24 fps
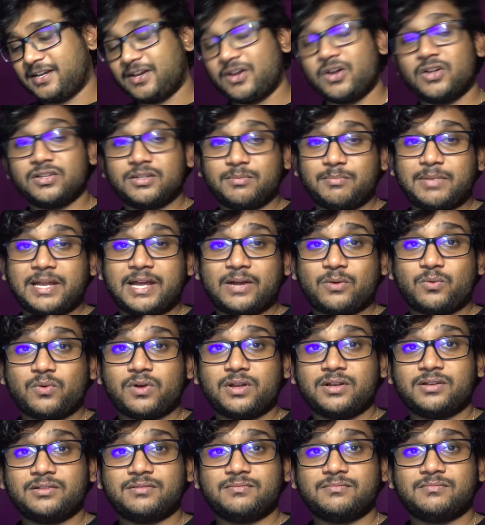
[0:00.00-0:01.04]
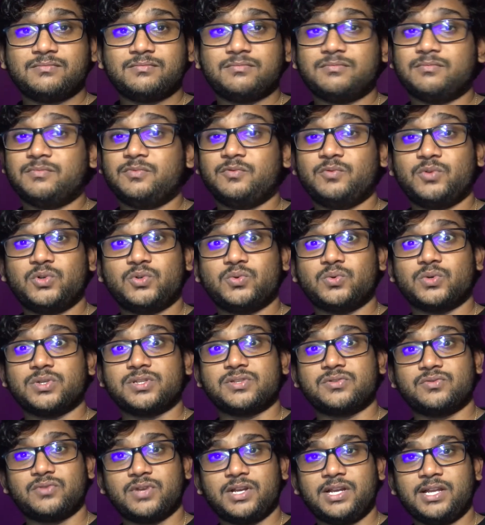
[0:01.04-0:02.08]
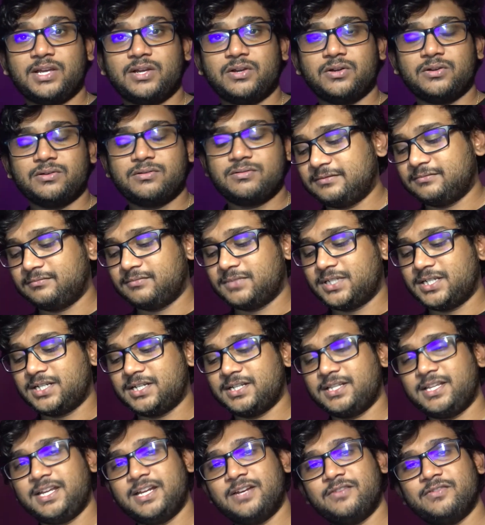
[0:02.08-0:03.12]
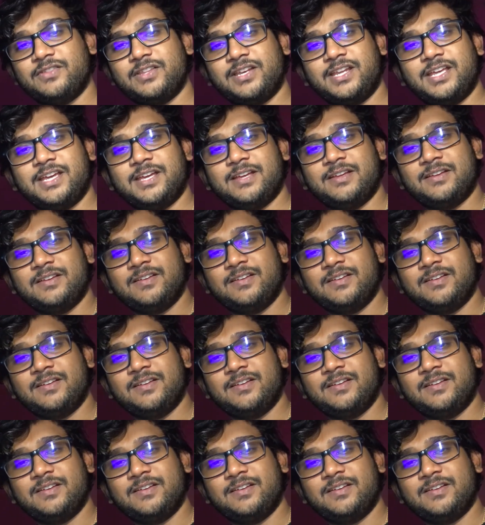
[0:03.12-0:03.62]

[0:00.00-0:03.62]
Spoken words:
got the black one, which was really good. But at the end of the day,